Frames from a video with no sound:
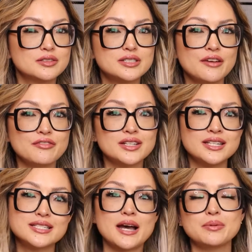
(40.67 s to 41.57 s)

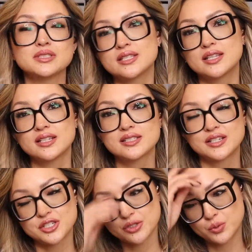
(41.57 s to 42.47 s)
definitely dabbled in the
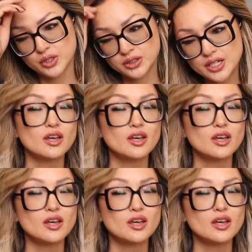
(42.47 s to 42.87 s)
extension world.